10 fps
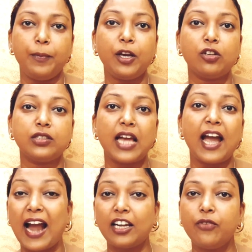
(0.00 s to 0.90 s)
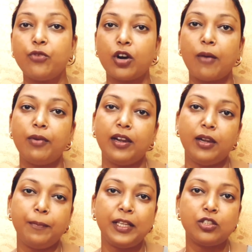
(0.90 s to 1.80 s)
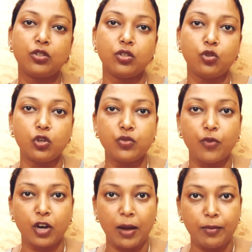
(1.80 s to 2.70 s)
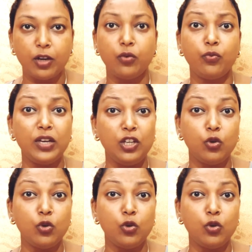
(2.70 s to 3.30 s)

because active vocabulary means those vocabulary we